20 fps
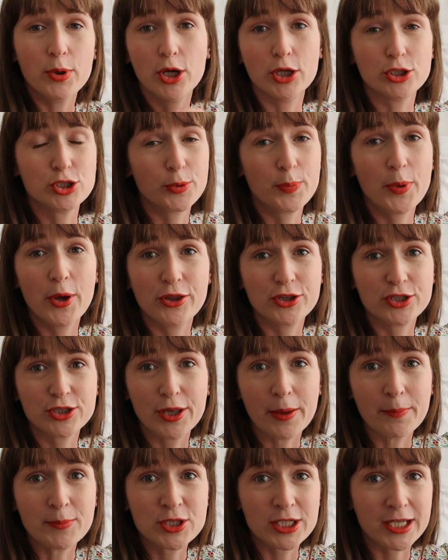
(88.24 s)
to put
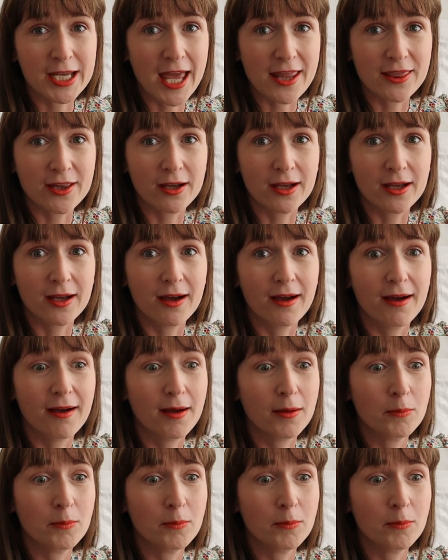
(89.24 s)
them together.